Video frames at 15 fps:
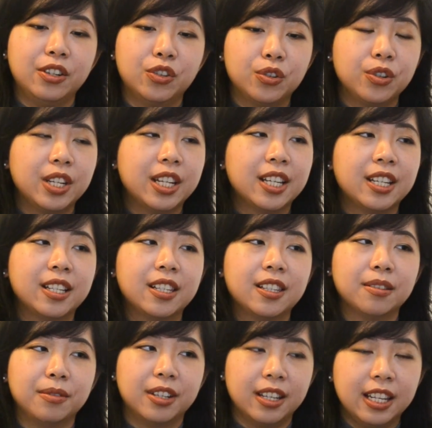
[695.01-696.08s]
juniors
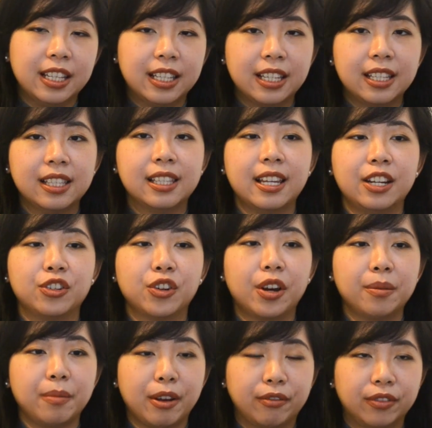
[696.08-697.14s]
and the interns that
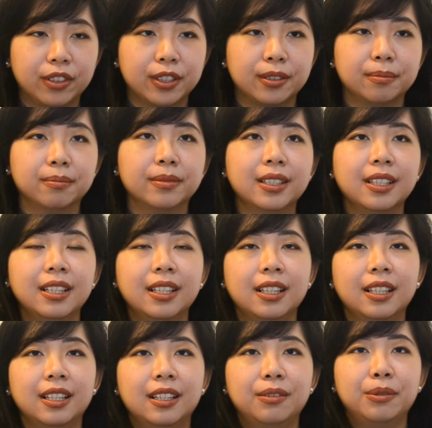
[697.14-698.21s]
join my firm
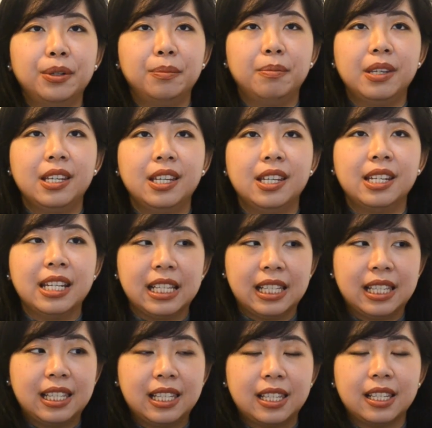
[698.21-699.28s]
would be
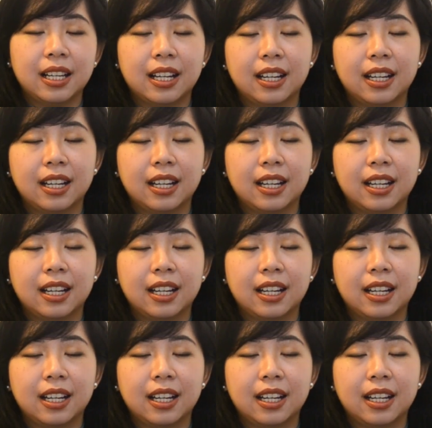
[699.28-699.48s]
this: